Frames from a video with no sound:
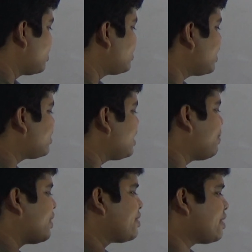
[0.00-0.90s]

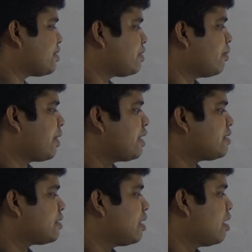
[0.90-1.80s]
60%
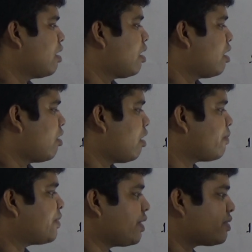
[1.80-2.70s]
students
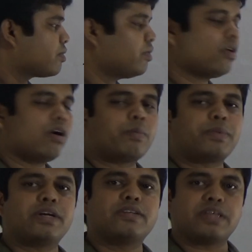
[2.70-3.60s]
of that school
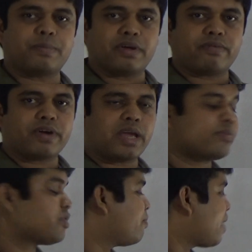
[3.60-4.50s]
obtained GPA 5.
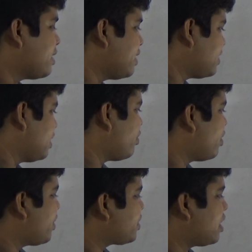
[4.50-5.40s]
So by this
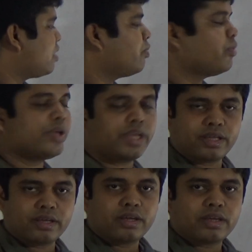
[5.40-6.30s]
information we
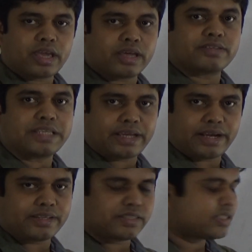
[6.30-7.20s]
can take a
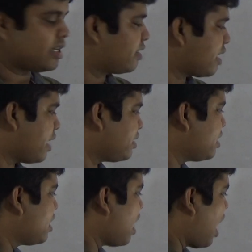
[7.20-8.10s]
decision that
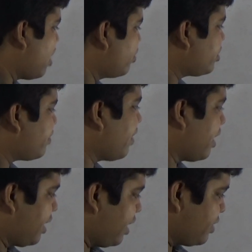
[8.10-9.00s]
out of 100